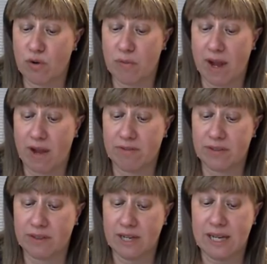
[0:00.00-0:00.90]
from
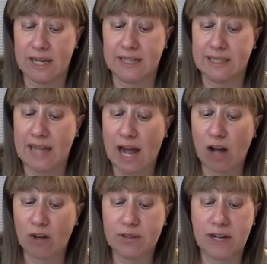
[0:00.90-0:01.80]
heaven
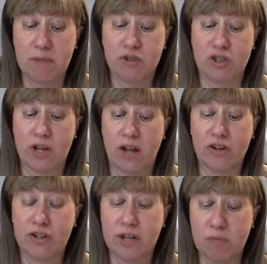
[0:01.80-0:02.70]
now that I'm shattered